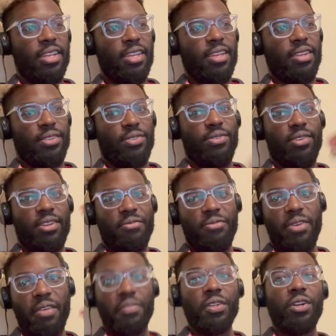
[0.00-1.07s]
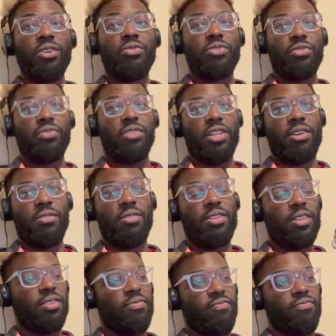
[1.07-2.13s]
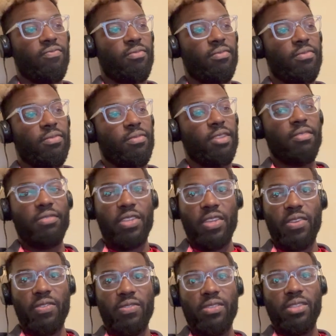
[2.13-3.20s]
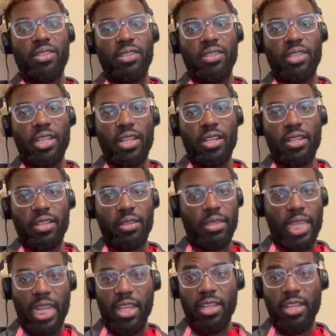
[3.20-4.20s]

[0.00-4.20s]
And soon enough, we'll have an overflow of deals getting